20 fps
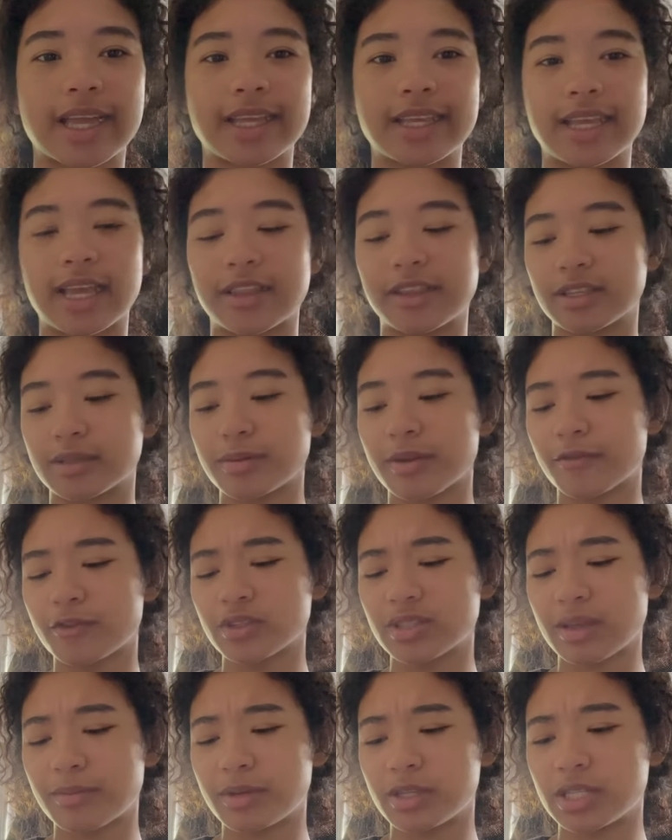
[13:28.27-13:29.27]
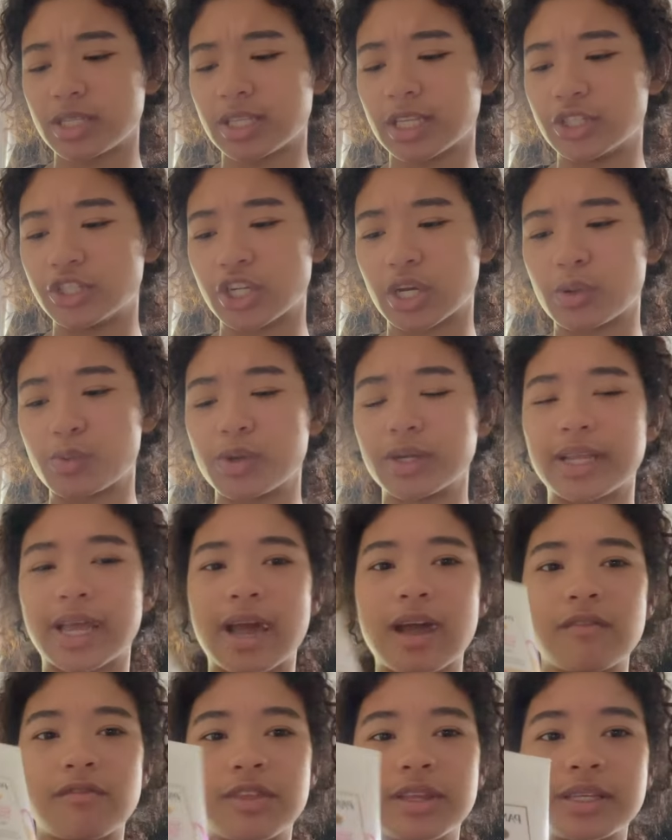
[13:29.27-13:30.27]
Yeah, this is my first time using the gel one. I
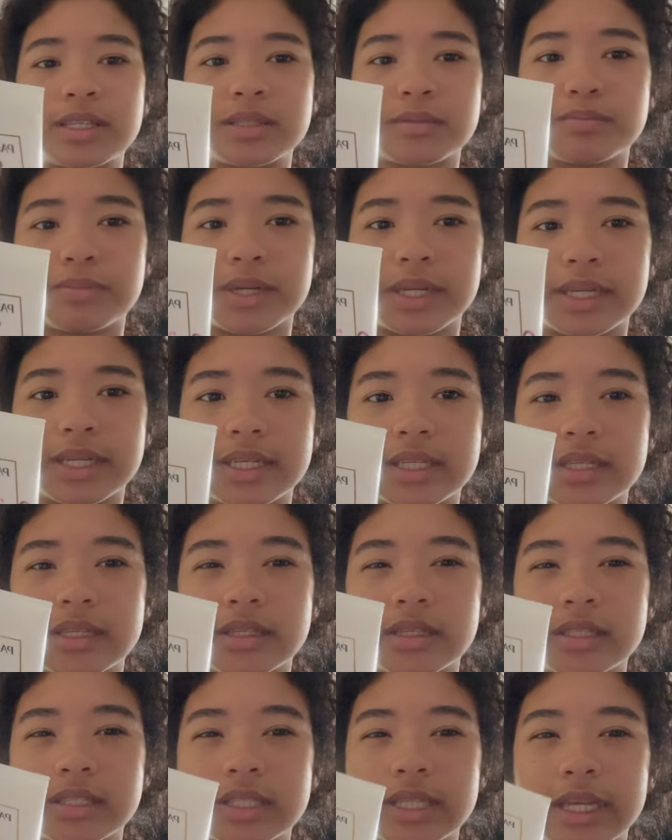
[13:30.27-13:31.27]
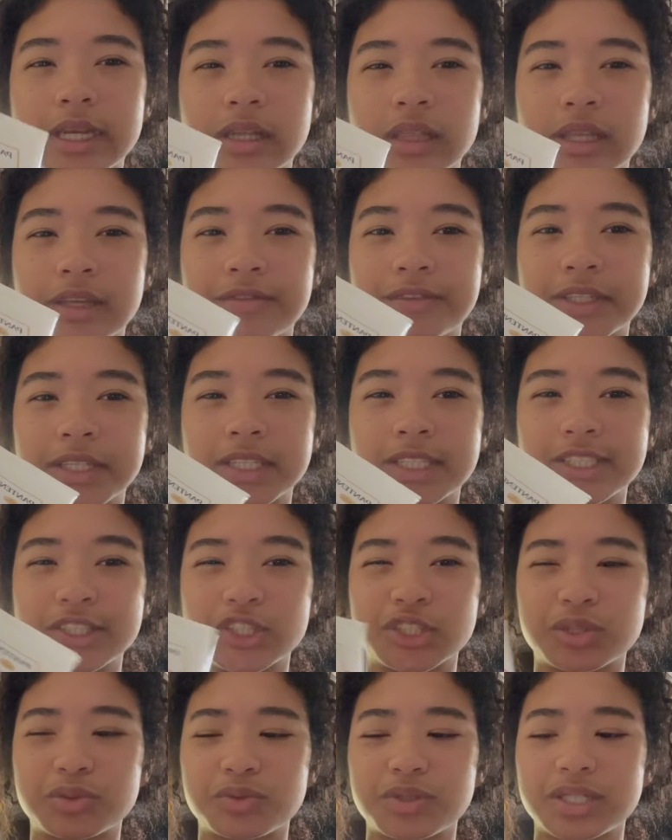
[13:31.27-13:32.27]
have this, but it's like a leave-in
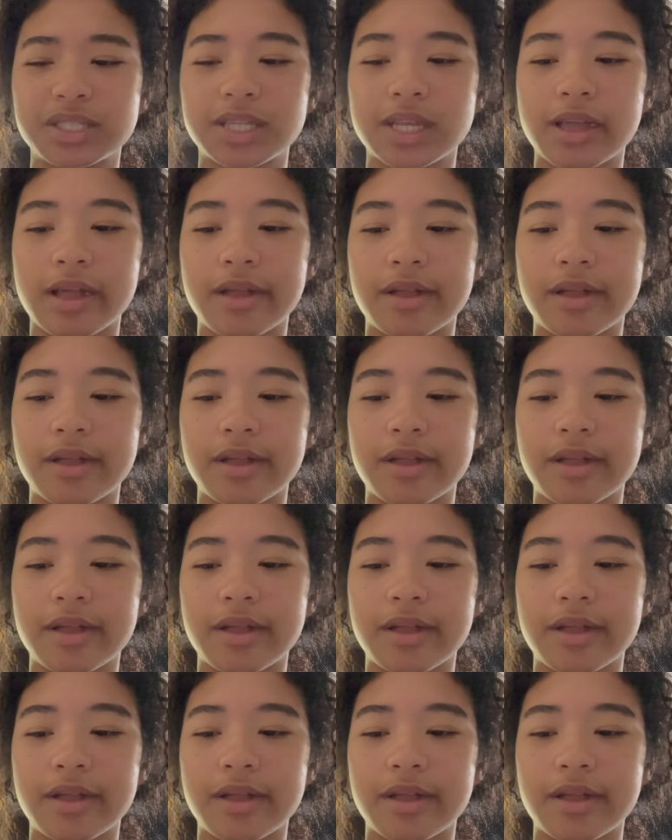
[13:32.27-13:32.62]
conditioner one.